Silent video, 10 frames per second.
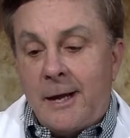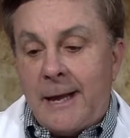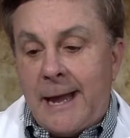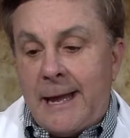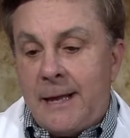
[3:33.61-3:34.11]

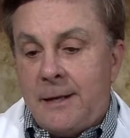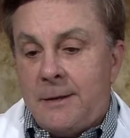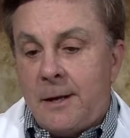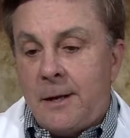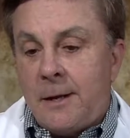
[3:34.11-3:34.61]

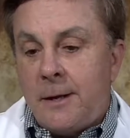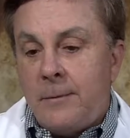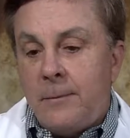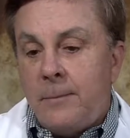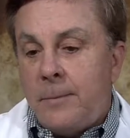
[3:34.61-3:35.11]
And
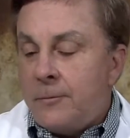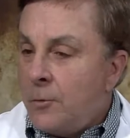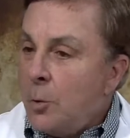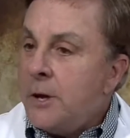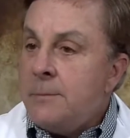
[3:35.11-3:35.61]

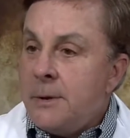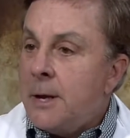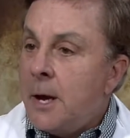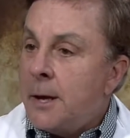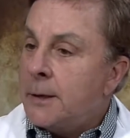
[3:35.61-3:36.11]
40 and
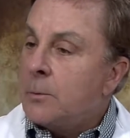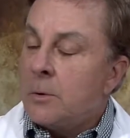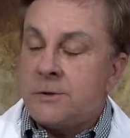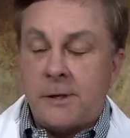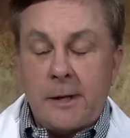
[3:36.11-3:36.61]
beyond, it
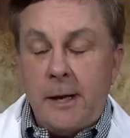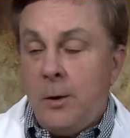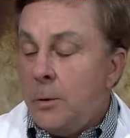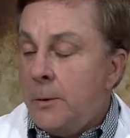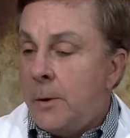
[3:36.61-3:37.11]
works
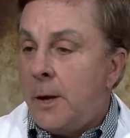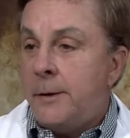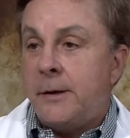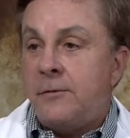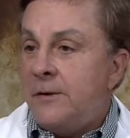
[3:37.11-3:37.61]
equally well
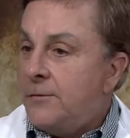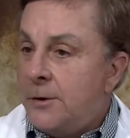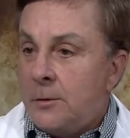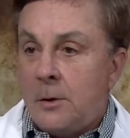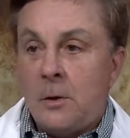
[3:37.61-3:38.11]
in a
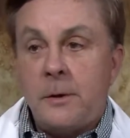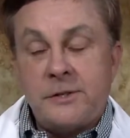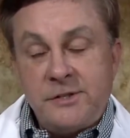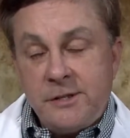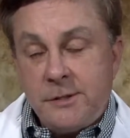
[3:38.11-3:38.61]
50-year-old, a
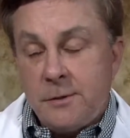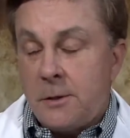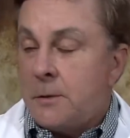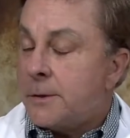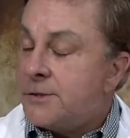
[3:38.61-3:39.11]

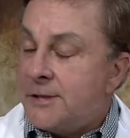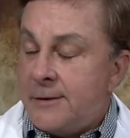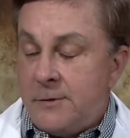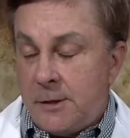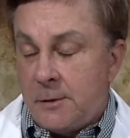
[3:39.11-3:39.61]
60-year-old, a
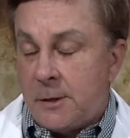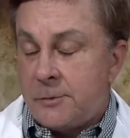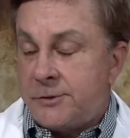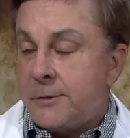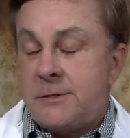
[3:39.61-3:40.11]

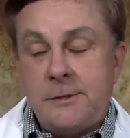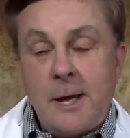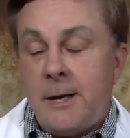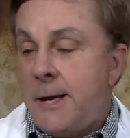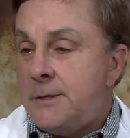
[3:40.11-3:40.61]
70-year-old, so it's
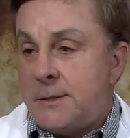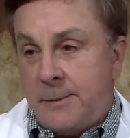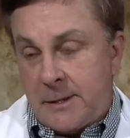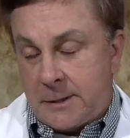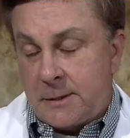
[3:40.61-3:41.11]
not age dependent.